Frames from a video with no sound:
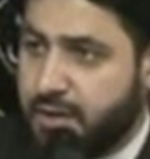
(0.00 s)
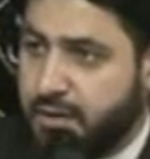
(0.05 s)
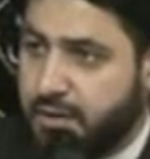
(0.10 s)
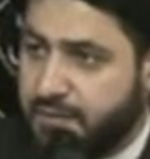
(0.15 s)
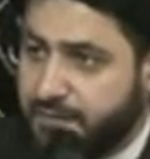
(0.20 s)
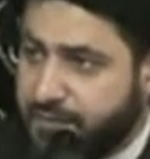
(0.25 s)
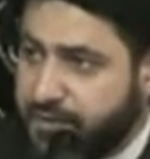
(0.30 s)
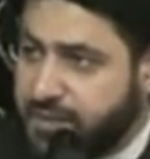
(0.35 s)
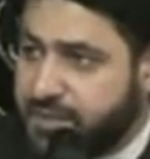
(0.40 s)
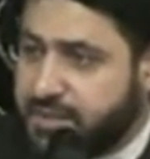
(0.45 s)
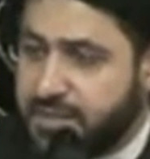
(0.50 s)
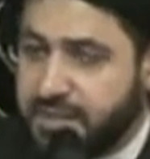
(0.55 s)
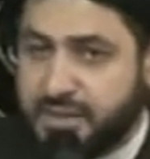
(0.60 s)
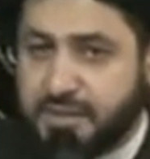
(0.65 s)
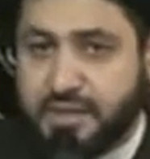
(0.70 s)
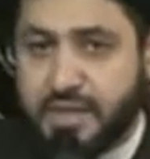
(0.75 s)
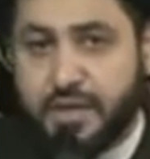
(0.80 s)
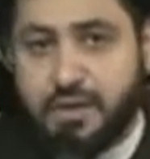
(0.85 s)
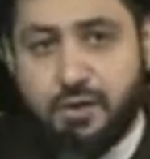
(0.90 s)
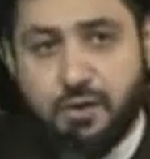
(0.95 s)
The first thing is
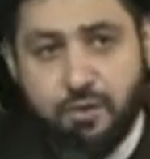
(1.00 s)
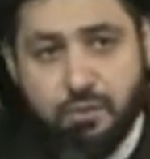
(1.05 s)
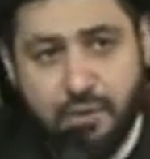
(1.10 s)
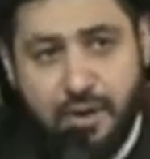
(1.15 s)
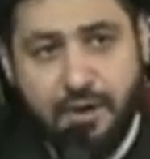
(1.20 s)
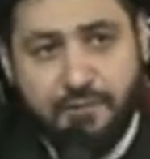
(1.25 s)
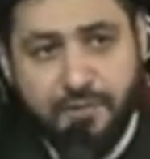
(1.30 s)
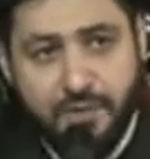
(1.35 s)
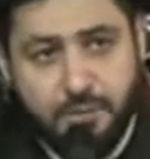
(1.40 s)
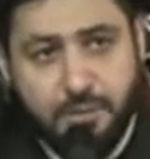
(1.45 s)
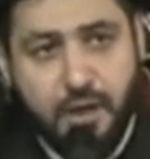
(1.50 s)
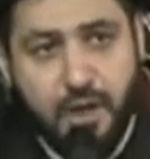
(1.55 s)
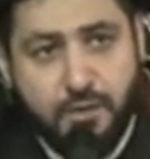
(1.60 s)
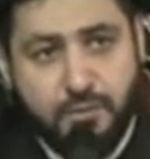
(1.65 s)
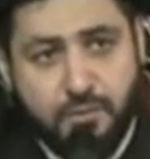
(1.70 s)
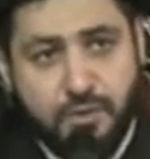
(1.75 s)
that go have the blood